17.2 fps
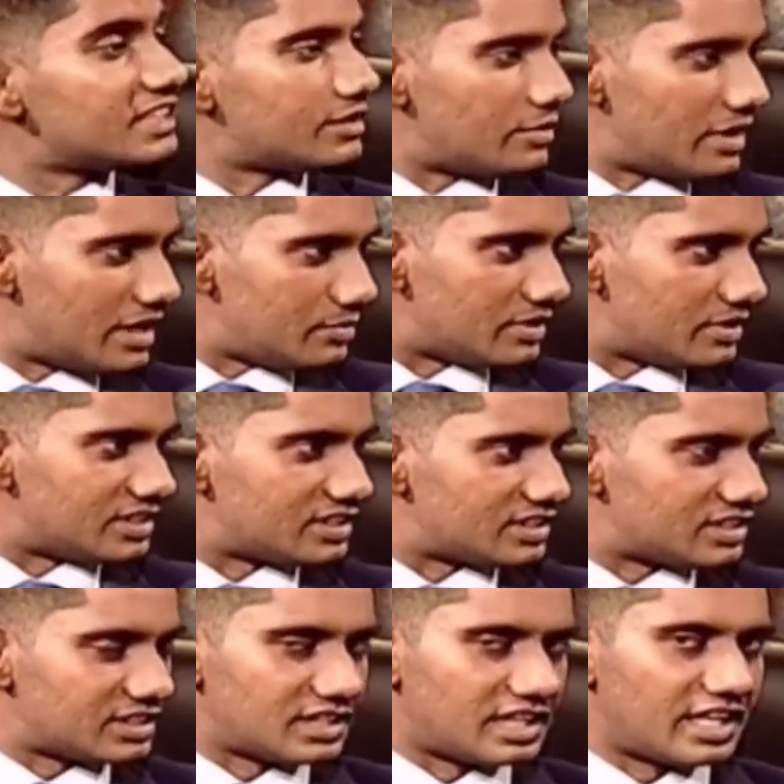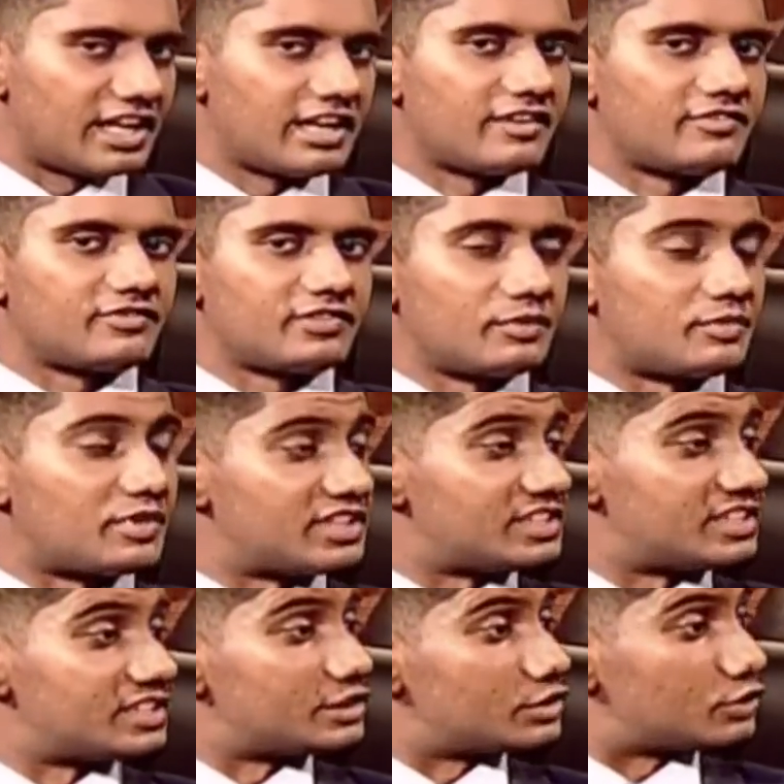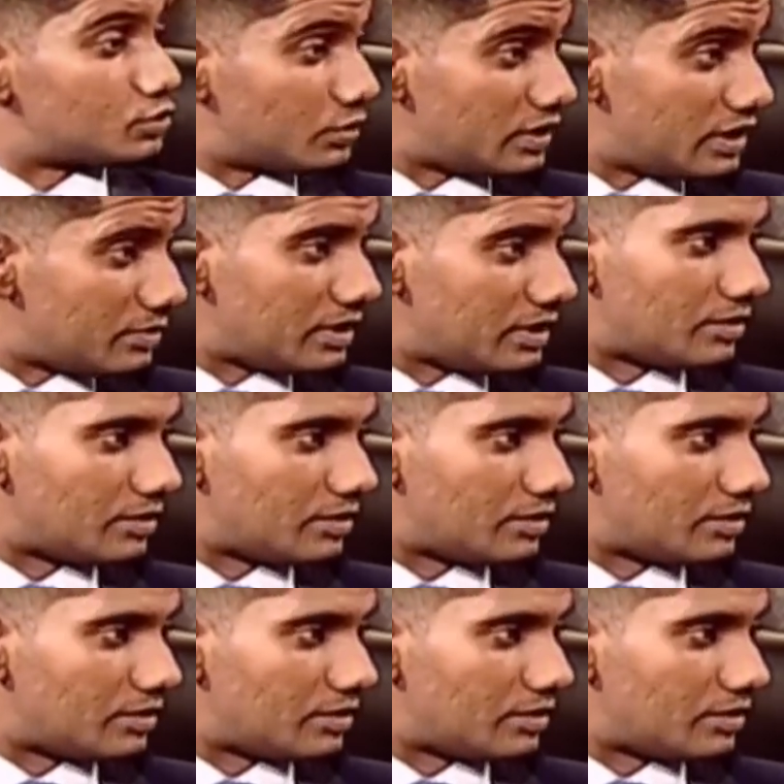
Amendment gave the president sweeping